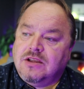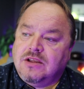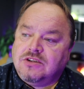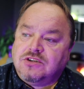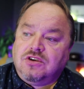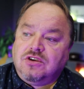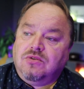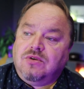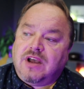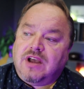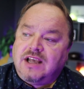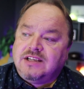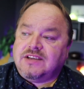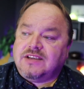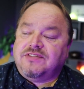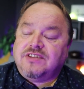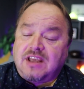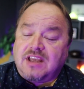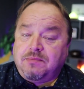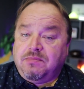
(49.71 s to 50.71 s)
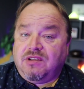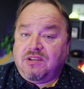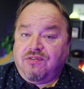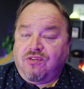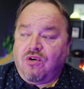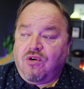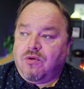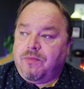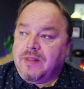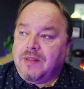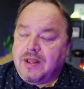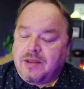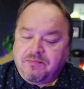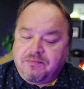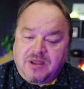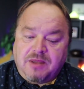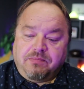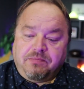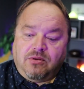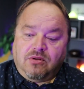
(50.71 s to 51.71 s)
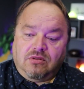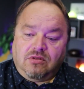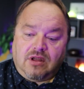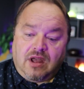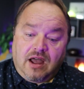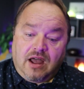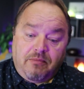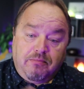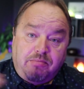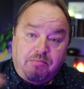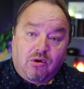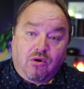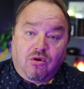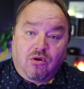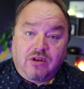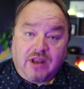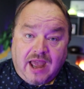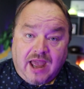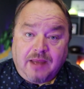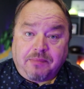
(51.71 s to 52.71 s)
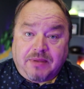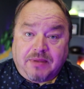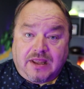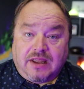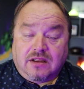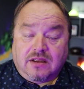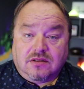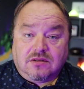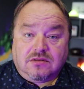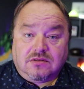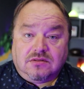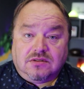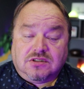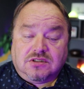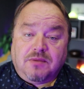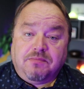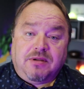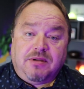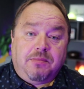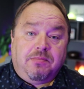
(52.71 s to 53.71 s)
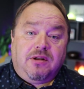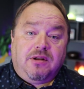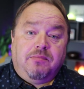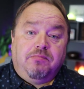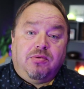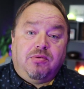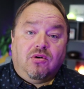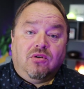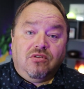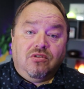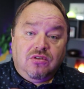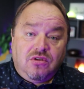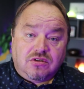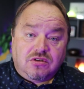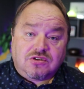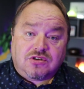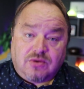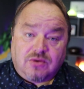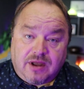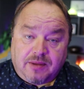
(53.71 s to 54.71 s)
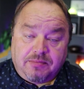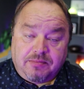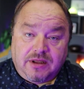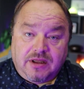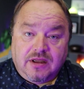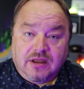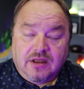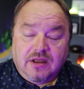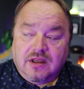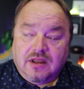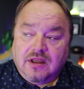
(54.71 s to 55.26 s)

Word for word: So, as I've said before, people are born happy. Some people are born not so happy.